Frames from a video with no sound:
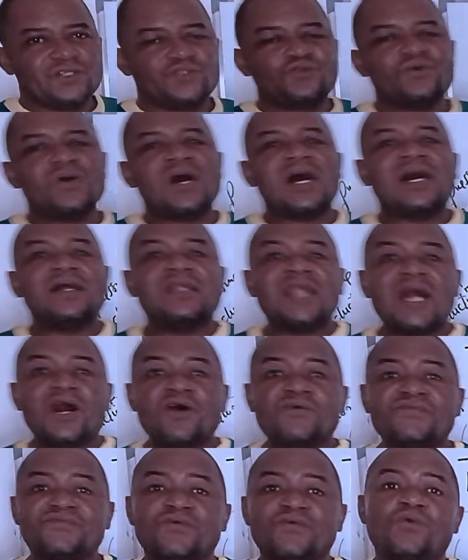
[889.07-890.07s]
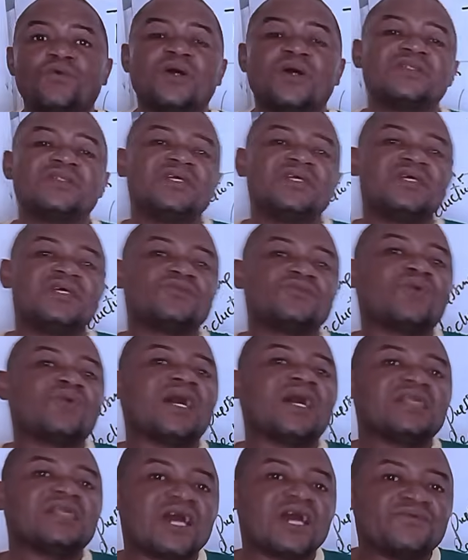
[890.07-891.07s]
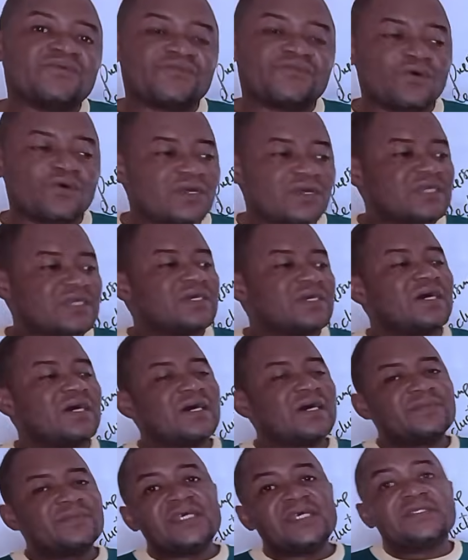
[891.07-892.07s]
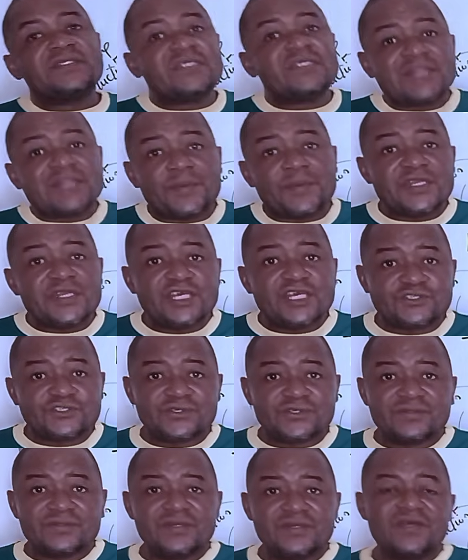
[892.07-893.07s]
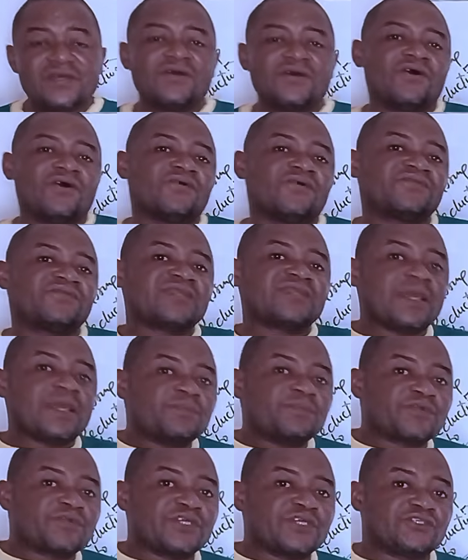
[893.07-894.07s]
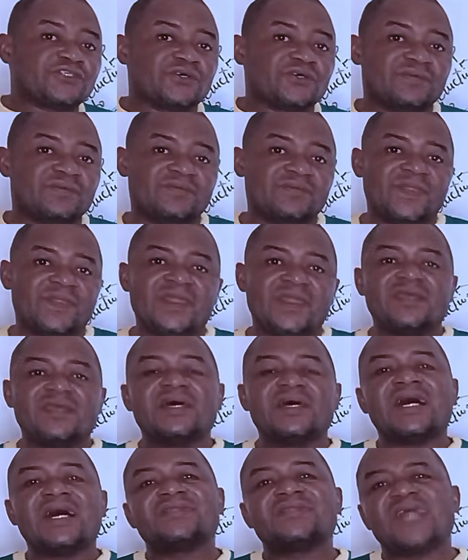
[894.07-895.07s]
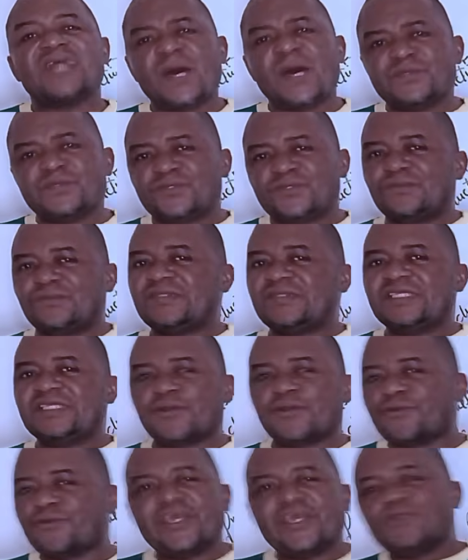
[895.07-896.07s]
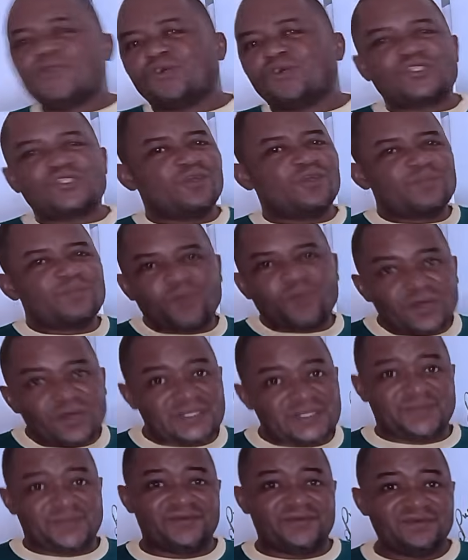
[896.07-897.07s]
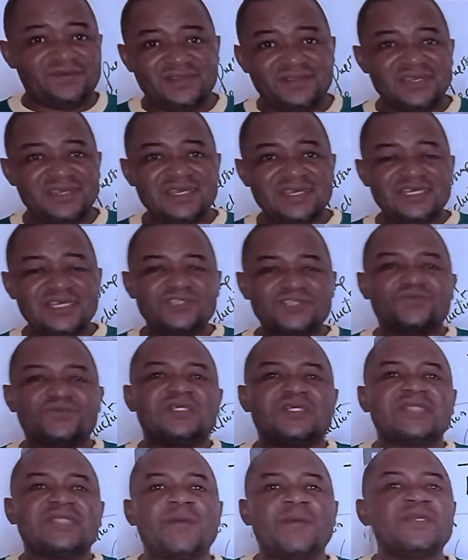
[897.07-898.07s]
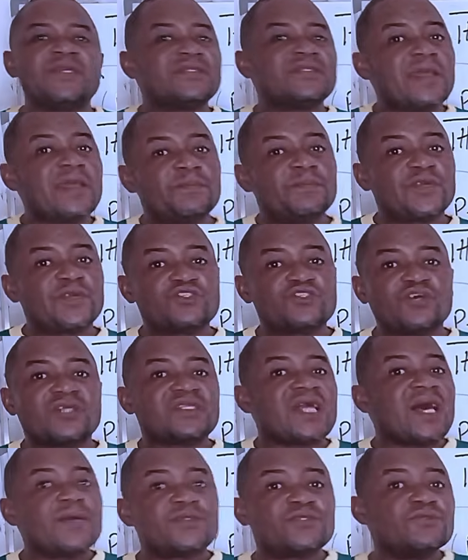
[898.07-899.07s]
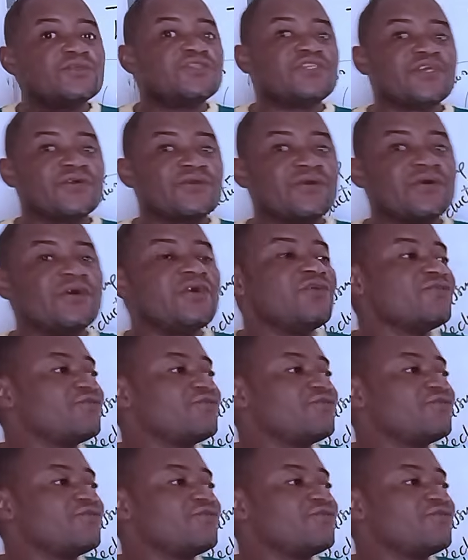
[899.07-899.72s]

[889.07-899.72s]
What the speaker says: to allow for what? To allow for the determination of temperature at absolute zero. It was not possible to determine temperature at absolute zero